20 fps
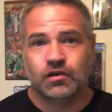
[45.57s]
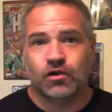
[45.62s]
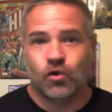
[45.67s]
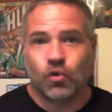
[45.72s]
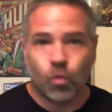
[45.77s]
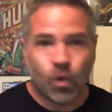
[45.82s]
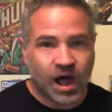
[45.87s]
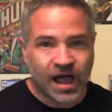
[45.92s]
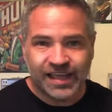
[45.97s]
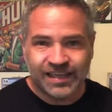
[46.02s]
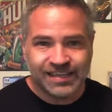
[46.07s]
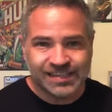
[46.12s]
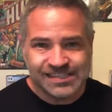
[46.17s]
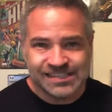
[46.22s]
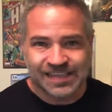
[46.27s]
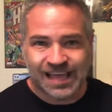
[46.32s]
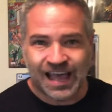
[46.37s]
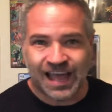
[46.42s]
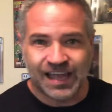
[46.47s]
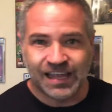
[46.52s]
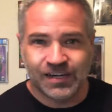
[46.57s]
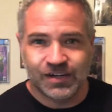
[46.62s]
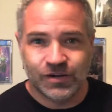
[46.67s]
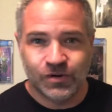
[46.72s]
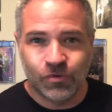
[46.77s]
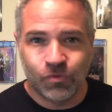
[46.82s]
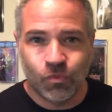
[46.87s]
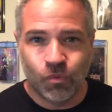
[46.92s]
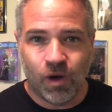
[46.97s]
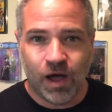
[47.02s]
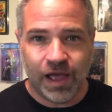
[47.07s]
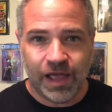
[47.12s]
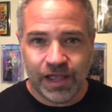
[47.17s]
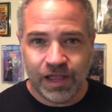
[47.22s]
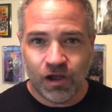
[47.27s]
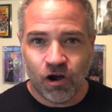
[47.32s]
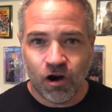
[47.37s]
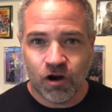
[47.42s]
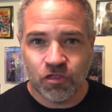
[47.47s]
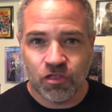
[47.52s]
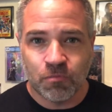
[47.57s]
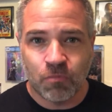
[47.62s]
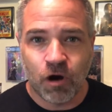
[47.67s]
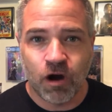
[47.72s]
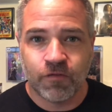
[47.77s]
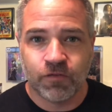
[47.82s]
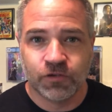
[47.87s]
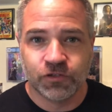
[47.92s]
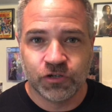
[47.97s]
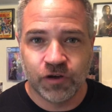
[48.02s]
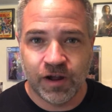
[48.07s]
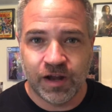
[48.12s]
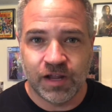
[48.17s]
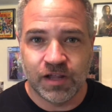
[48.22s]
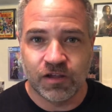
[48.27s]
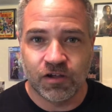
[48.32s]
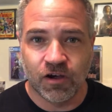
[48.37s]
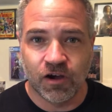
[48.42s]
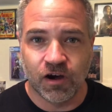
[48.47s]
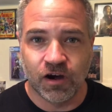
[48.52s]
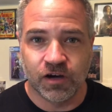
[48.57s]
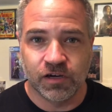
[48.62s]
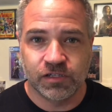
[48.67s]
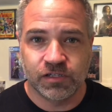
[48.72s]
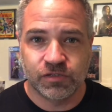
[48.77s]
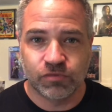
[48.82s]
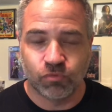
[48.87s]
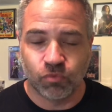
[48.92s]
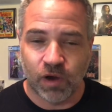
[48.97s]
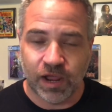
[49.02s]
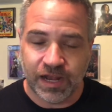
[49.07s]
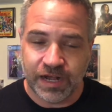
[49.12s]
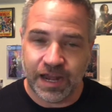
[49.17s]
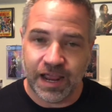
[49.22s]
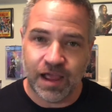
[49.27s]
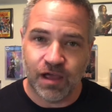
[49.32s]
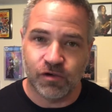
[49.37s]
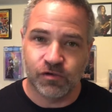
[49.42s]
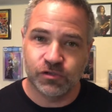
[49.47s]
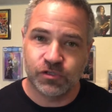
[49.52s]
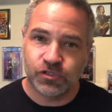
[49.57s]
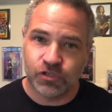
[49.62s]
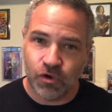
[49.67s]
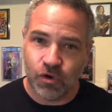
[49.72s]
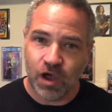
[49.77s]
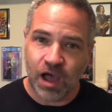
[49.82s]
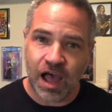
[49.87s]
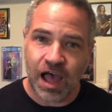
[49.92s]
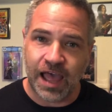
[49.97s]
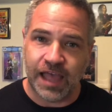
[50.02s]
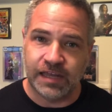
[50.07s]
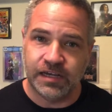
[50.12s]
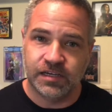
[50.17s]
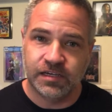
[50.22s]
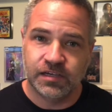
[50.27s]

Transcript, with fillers: Why is that? Why are the Marvel trading cards right now so hot?